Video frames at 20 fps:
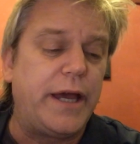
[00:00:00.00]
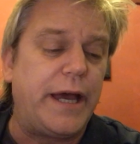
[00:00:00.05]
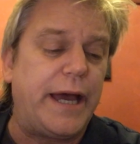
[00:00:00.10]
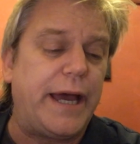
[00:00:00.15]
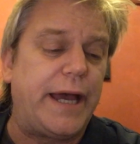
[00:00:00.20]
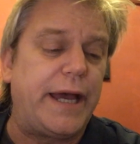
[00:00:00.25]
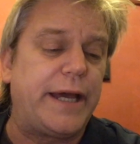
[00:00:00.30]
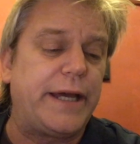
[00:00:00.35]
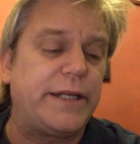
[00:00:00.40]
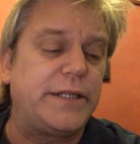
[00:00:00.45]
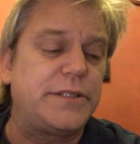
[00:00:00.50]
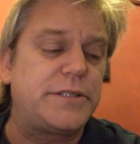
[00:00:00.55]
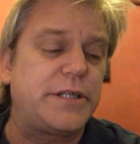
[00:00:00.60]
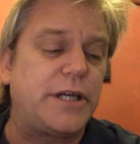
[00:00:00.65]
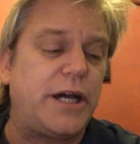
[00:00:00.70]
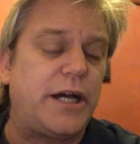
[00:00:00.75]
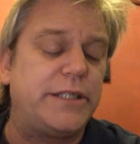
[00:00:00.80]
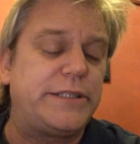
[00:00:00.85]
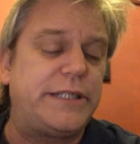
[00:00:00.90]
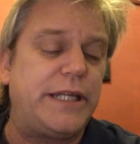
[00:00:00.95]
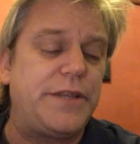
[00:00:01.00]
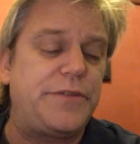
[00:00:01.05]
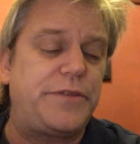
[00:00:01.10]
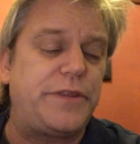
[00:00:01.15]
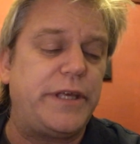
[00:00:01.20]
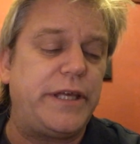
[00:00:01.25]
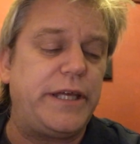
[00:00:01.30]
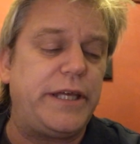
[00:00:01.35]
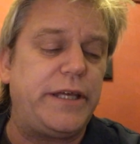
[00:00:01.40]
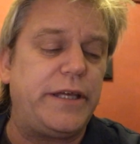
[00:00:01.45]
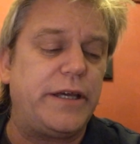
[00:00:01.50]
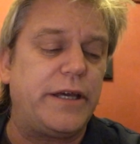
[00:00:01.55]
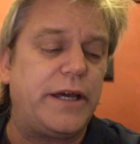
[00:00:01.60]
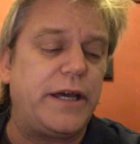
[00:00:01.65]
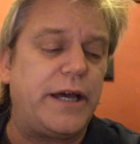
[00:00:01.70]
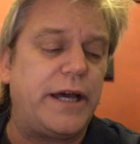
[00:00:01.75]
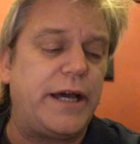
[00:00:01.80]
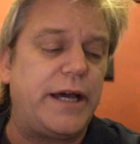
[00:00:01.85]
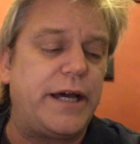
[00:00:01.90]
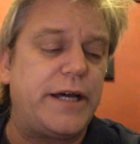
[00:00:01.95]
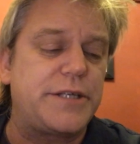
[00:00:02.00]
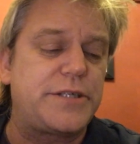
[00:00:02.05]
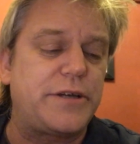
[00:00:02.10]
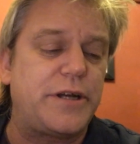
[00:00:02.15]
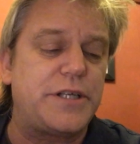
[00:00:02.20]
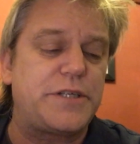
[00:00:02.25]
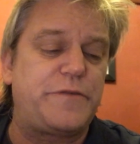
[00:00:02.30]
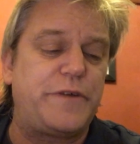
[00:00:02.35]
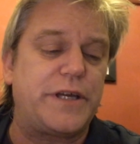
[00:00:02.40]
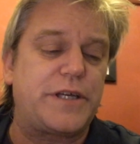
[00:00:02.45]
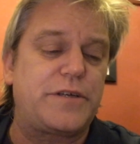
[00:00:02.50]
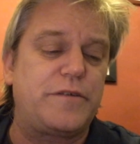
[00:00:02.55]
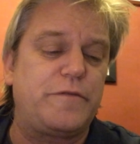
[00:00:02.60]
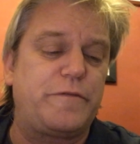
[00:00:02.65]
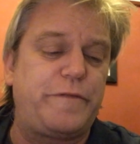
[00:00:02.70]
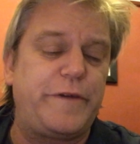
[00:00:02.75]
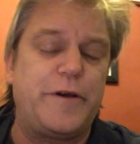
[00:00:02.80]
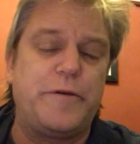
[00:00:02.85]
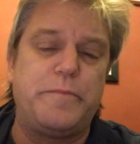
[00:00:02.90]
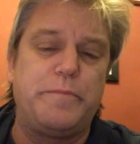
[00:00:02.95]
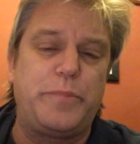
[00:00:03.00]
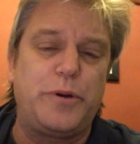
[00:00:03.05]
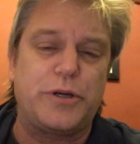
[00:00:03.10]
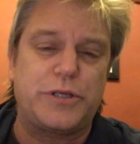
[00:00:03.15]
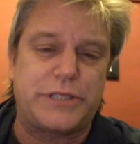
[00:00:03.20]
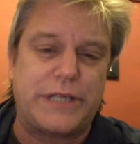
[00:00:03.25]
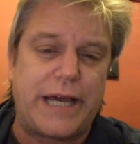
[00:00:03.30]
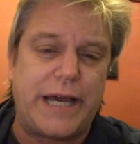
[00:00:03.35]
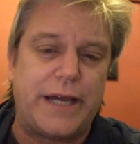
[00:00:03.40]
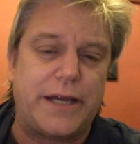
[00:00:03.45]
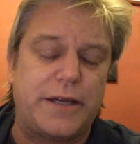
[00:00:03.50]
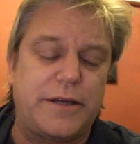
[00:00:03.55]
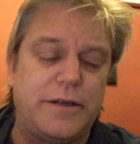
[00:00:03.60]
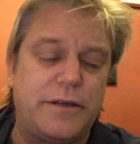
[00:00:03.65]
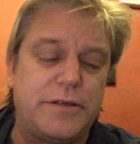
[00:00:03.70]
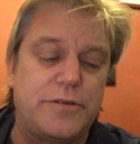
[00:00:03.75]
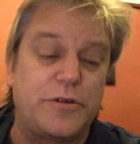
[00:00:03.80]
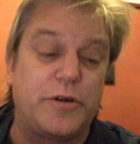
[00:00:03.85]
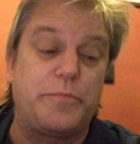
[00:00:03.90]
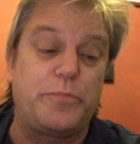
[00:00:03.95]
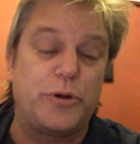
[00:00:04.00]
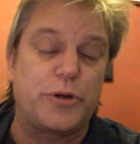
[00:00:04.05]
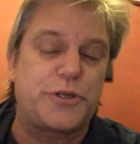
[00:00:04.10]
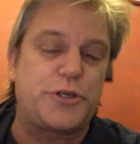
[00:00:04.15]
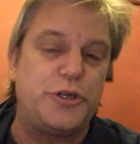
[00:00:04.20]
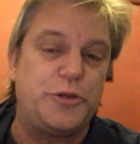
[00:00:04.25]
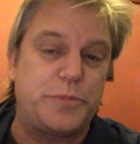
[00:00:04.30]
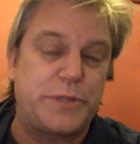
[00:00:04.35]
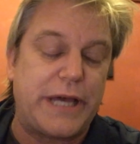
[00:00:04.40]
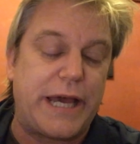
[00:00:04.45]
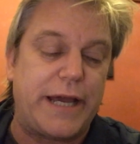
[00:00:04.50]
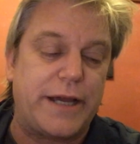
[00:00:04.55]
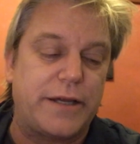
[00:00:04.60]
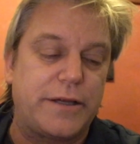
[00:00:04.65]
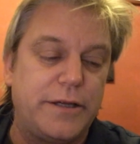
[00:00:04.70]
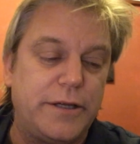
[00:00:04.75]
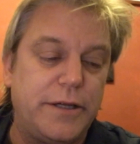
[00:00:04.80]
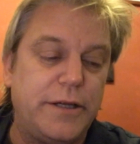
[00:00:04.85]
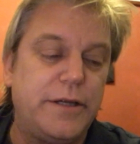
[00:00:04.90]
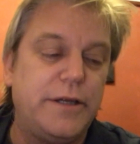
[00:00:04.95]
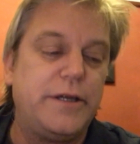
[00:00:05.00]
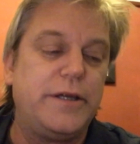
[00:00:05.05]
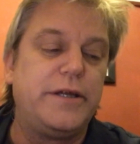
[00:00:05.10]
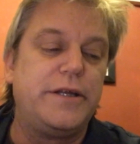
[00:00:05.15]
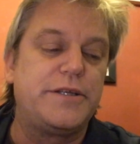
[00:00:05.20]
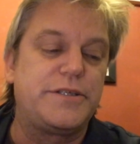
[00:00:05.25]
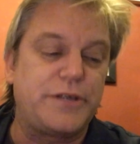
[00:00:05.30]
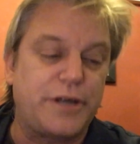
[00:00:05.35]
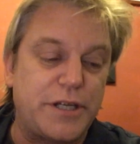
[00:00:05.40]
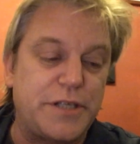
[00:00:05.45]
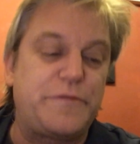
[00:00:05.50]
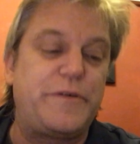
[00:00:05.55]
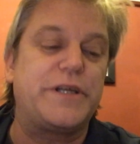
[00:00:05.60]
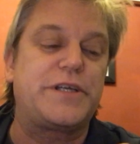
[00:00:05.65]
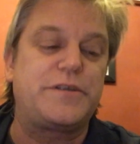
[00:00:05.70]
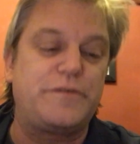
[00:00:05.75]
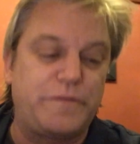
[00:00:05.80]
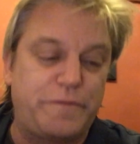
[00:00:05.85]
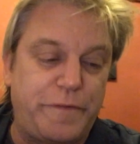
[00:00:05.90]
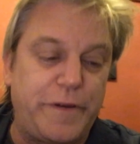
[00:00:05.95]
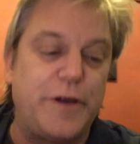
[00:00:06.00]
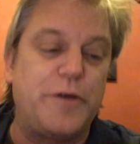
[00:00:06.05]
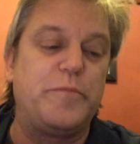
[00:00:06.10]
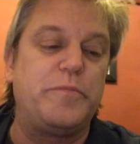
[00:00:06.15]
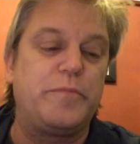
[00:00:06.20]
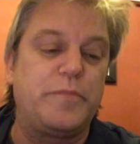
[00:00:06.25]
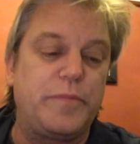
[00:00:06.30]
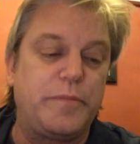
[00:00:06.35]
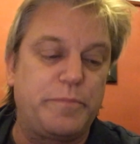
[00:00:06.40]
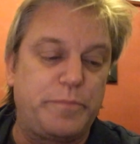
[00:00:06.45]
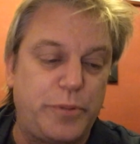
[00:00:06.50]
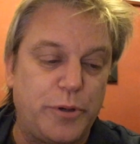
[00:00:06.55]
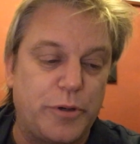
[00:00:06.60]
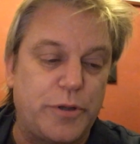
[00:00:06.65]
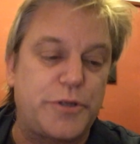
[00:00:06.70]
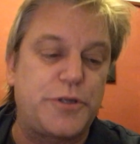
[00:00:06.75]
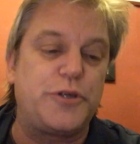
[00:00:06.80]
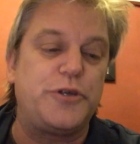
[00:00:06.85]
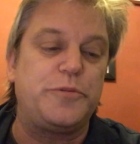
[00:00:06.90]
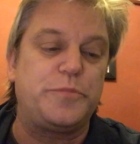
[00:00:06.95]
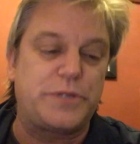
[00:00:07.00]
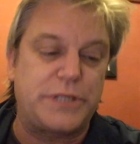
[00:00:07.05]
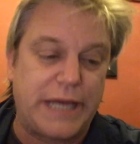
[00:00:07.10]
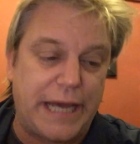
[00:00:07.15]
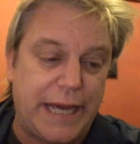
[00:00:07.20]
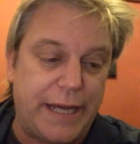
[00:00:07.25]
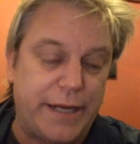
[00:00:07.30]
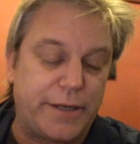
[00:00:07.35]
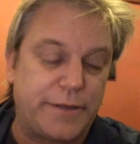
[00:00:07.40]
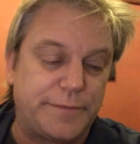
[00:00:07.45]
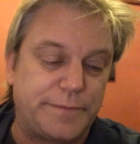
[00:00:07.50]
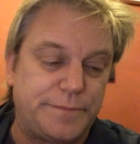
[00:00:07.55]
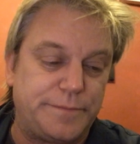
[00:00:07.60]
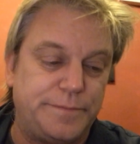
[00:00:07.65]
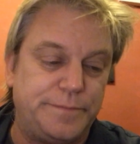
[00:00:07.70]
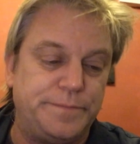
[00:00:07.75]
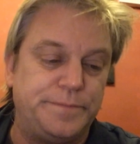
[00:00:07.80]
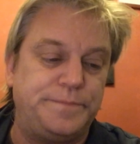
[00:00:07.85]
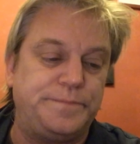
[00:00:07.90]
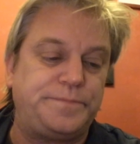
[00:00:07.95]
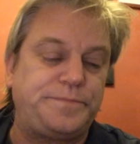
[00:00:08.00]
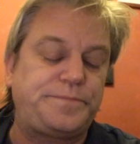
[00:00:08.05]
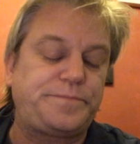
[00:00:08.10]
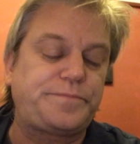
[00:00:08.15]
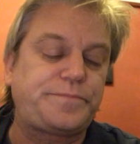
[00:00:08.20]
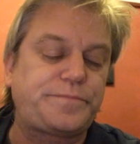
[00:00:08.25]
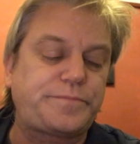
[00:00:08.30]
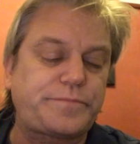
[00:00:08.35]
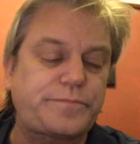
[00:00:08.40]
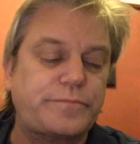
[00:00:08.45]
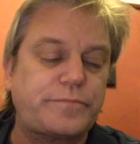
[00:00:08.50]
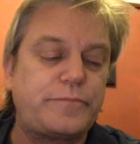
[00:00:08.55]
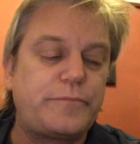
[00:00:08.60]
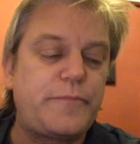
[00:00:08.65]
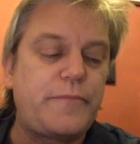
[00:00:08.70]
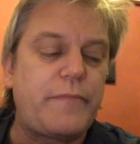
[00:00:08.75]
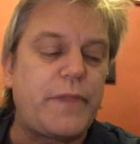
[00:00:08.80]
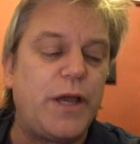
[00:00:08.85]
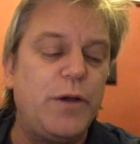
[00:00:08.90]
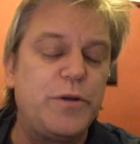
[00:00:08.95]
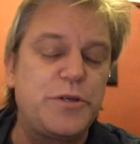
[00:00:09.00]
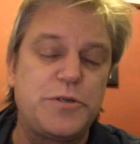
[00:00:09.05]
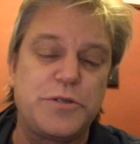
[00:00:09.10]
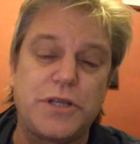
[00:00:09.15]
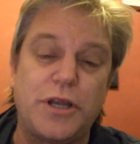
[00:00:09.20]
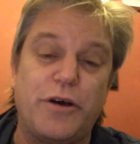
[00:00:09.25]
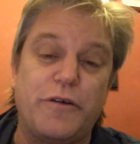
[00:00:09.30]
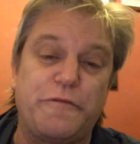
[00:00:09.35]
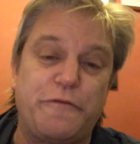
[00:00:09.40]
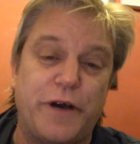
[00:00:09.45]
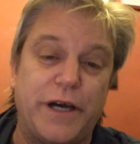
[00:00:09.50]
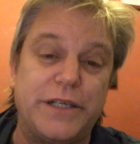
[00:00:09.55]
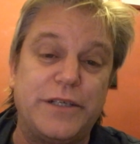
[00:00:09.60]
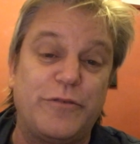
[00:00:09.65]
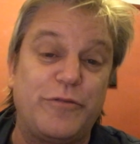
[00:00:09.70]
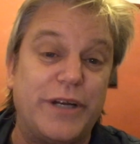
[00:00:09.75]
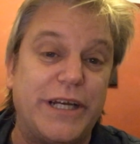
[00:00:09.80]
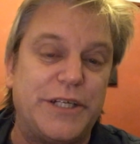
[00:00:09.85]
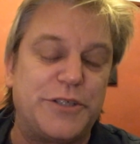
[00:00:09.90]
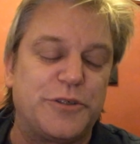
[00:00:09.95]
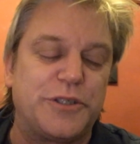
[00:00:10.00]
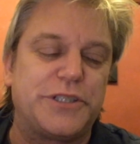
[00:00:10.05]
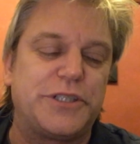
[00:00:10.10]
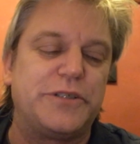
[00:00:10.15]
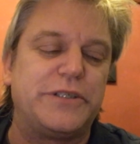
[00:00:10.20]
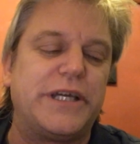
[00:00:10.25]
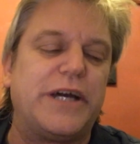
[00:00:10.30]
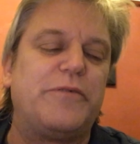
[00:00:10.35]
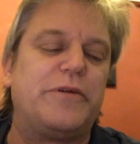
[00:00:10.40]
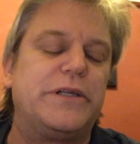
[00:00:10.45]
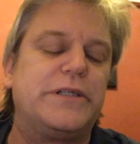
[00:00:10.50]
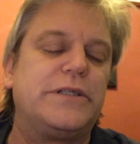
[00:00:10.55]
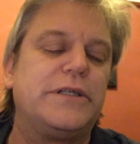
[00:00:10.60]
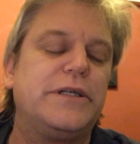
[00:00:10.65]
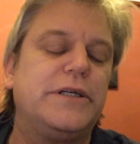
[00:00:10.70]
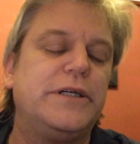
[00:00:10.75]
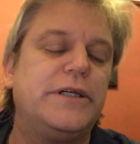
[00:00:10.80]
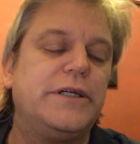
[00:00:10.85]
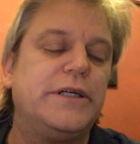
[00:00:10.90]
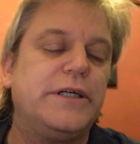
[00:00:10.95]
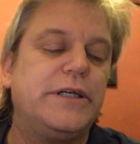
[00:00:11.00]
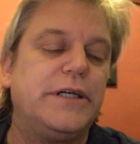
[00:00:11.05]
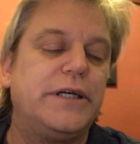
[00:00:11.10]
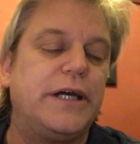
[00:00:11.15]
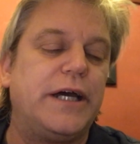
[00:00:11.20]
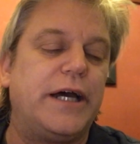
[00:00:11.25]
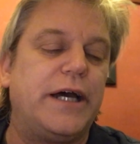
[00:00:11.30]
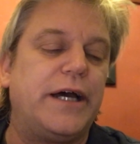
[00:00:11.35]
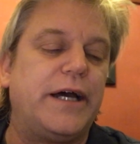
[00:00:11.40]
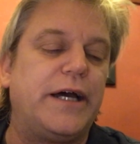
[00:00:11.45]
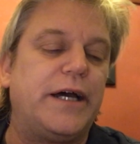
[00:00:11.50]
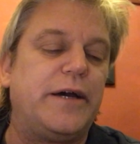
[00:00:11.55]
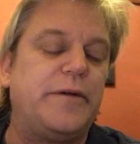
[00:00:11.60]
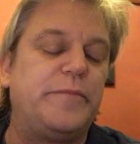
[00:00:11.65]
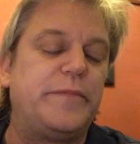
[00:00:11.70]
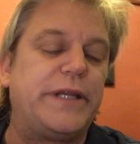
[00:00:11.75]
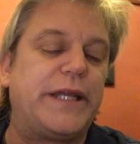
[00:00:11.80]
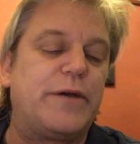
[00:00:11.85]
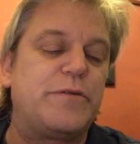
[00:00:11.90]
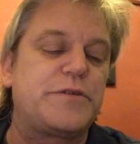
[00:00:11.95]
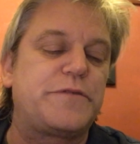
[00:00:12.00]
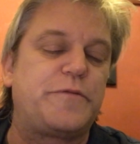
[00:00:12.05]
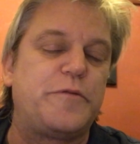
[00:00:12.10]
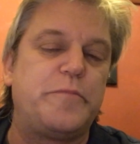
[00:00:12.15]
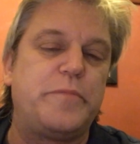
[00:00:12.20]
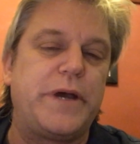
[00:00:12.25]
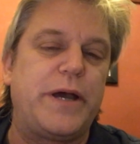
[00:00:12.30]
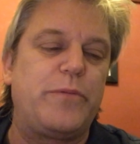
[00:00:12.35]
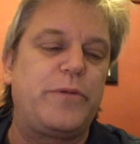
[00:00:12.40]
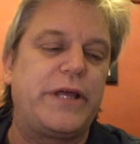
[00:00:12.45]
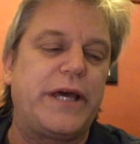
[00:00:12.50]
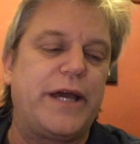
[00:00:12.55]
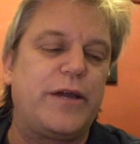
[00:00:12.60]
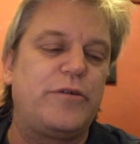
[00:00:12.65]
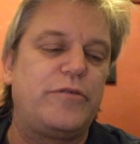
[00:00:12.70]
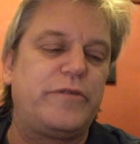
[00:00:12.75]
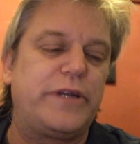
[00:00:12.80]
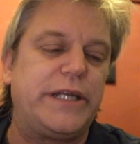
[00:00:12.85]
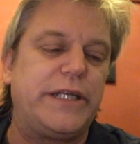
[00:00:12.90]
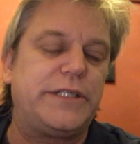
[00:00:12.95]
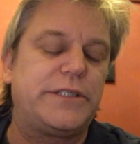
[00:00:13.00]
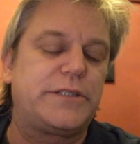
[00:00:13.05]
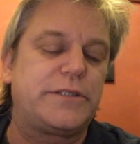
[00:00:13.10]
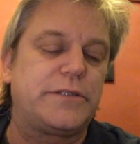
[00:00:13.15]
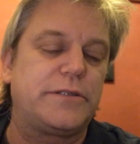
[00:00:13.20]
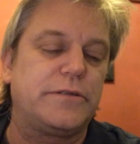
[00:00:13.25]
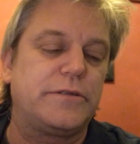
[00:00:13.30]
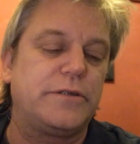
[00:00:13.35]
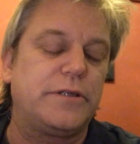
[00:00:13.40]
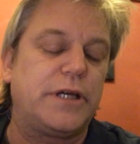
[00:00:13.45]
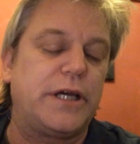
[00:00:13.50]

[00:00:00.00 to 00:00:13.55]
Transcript: And I did the science fiction film book tag, sorry, booktube tag. Science fiction film booktube tag, which was a lot of fun. I really enjoyed doing that one. And that was from Man with a Hat Who Reads.